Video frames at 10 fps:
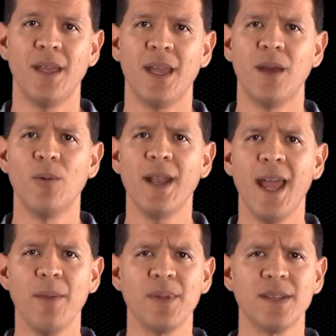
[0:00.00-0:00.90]
And what
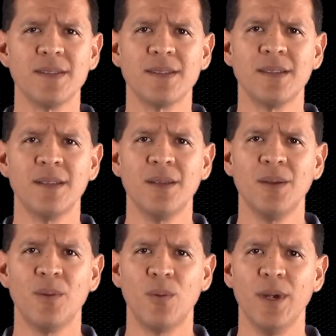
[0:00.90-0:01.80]
happens
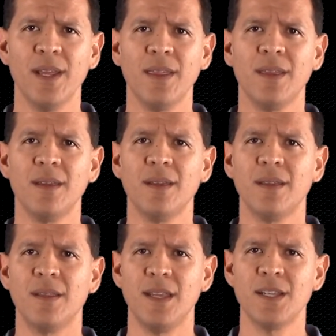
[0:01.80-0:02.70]
with
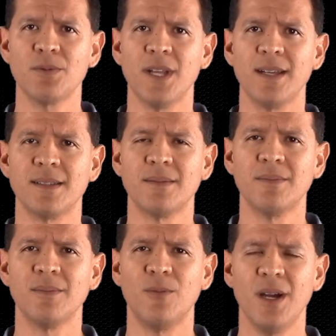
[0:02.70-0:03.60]
the Israelites?
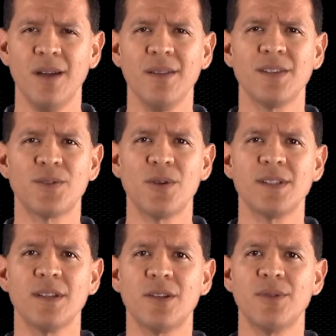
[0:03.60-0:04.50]
Well, this story is
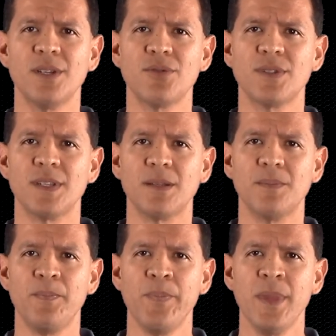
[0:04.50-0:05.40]
a little interesting,
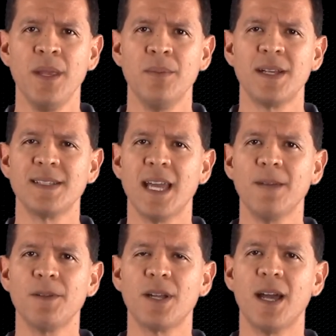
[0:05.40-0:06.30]
because
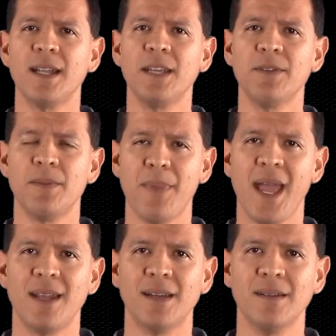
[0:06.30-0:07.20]
after God had given them
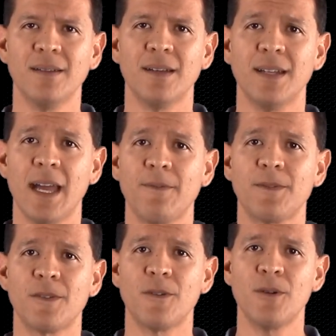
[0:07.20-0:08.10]
manna, and
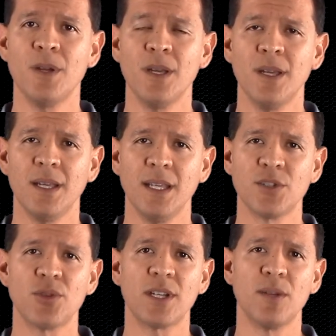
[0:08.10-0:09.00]
after he
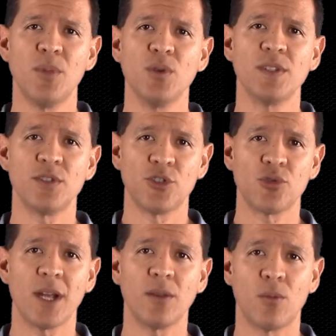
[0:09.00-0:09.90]
instructed Moses to
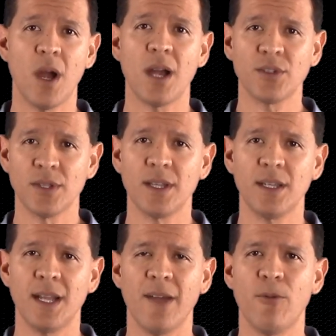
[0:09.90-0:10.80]
strike the rock so that they
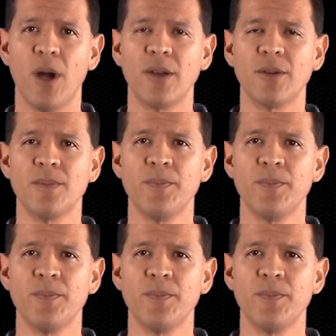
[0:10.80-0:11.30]
could have water,